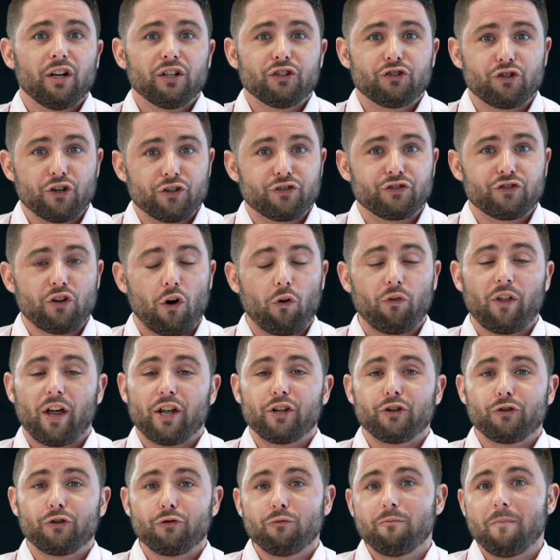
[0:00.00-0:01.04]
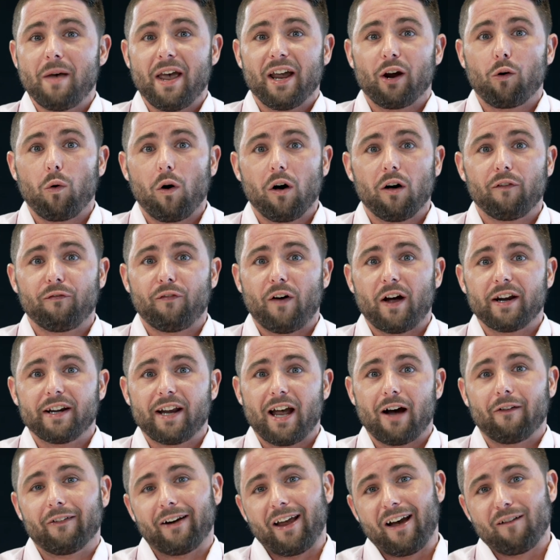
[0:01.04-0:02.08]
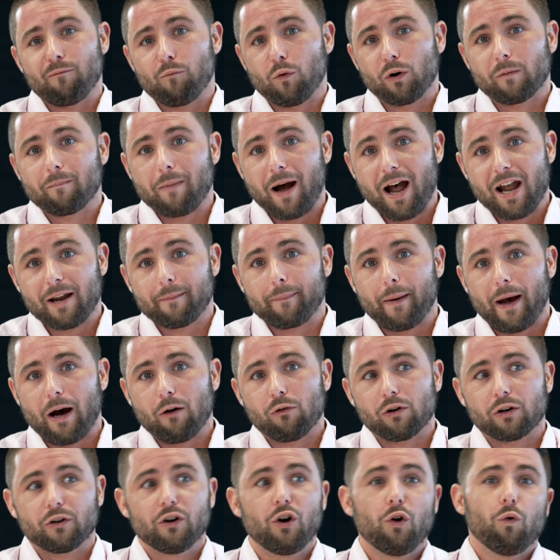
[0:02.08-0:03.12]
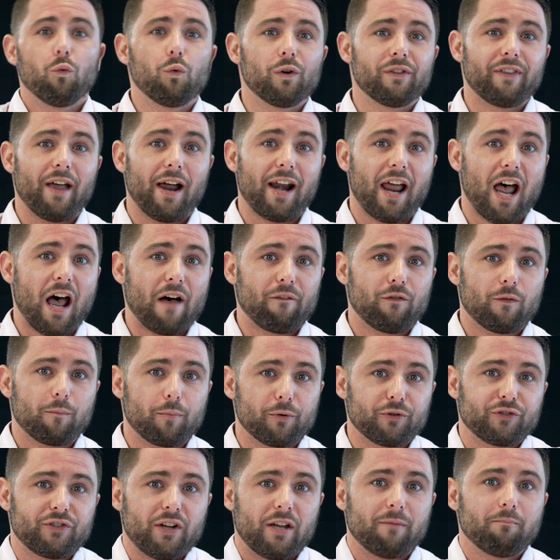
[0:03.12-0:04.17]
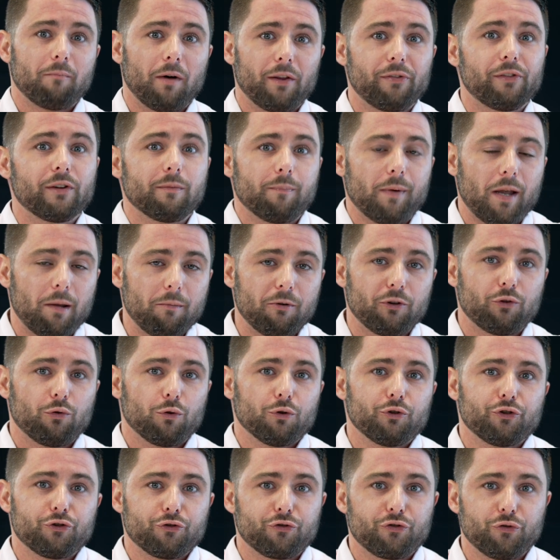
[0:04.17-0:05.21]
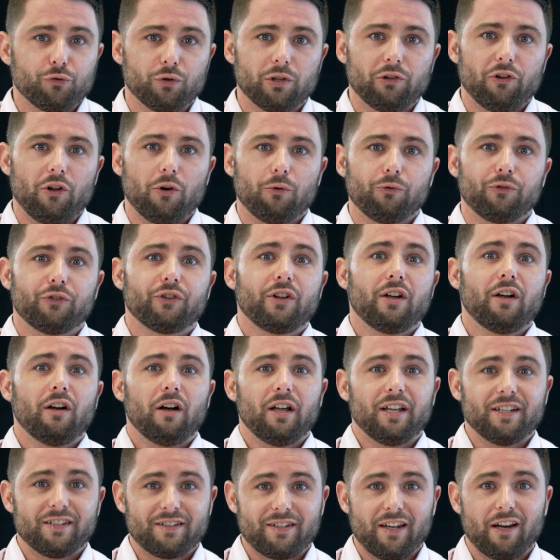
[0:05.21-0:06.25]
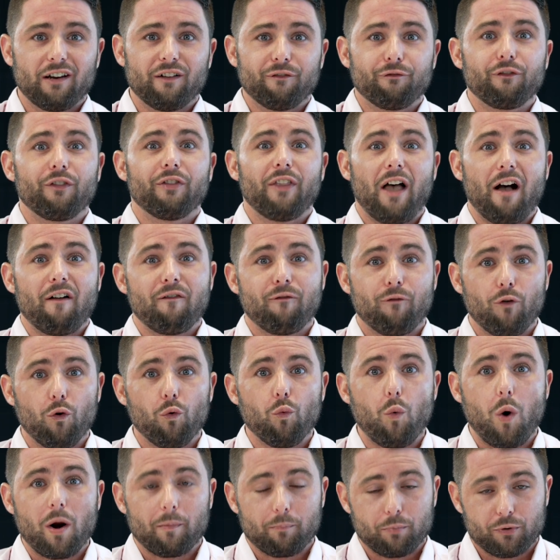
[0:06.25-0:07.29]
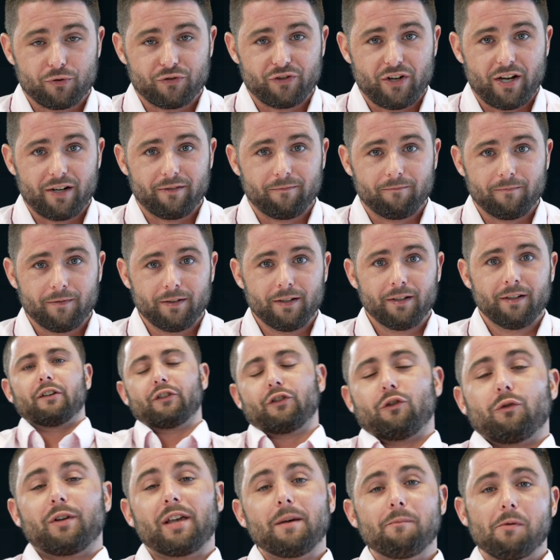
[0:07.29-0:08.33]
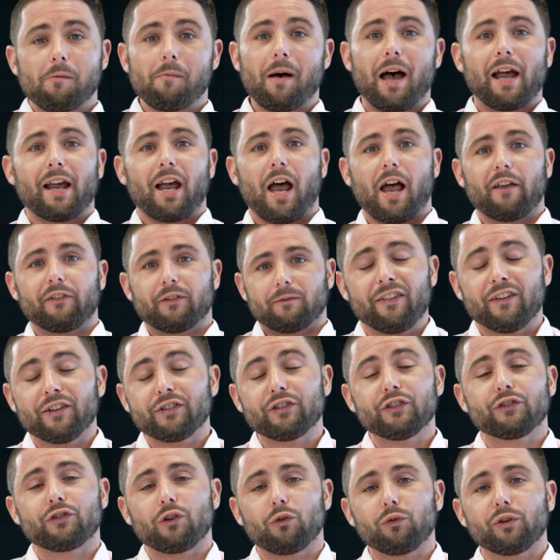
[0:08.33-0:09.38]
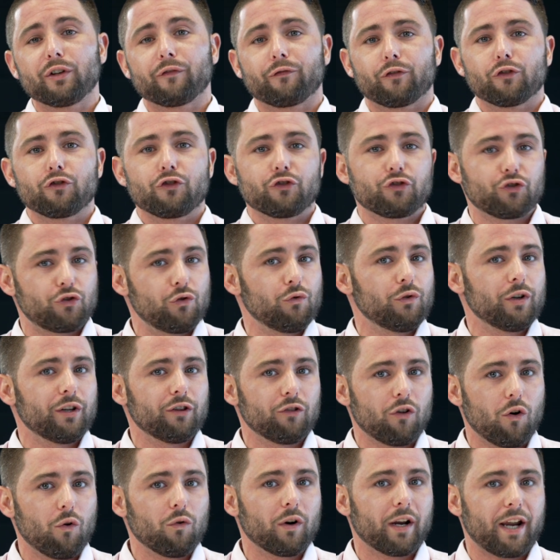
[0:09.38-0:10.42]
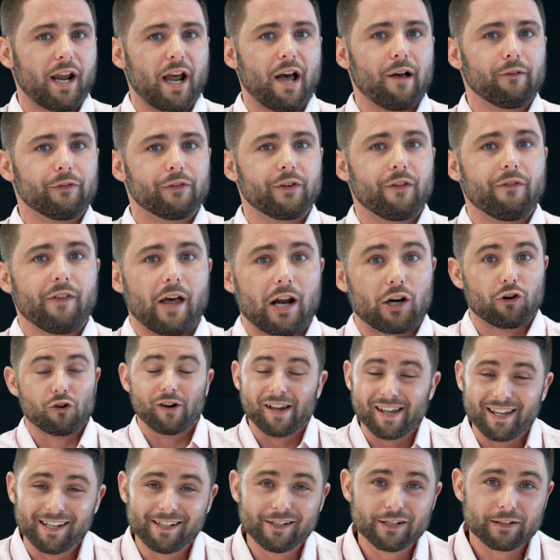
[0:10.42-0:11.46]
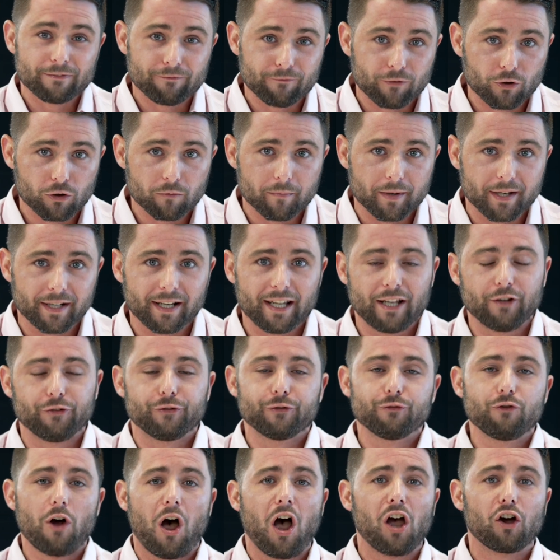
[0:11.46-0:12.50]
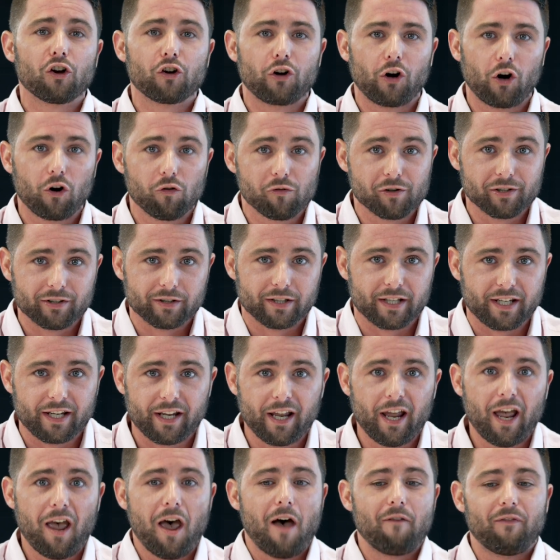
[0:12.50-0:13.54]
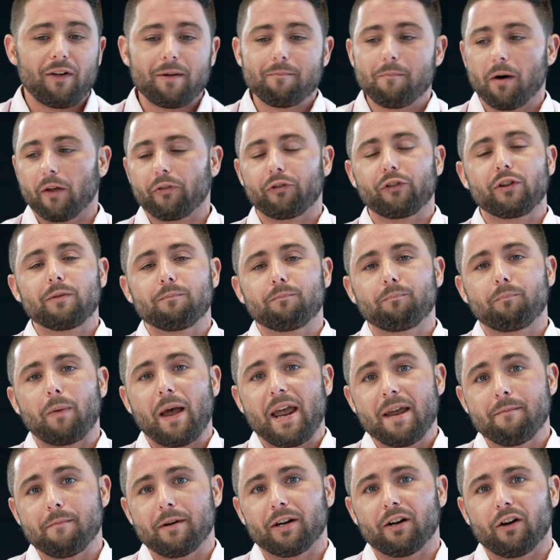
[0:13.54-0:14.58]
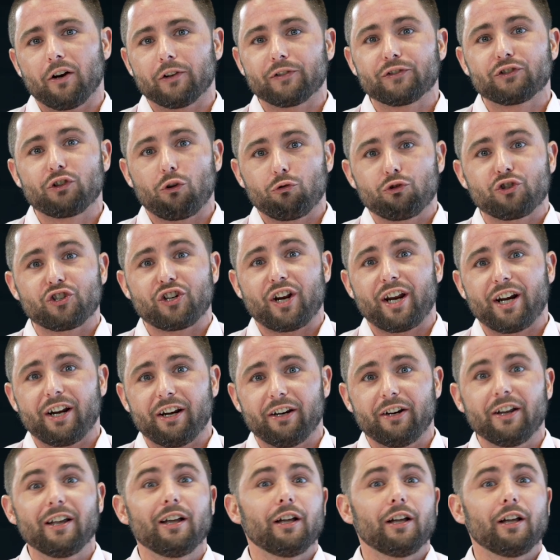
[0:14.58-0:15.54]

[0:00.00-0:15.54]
just know that you may qualify now and have more buying power with that 0.5% monthly payment towards your student loans instead of that full 1%. So keep in mind, guys, this is only for the student loan accounts that are in deferment and do not currently have a monthly payment associated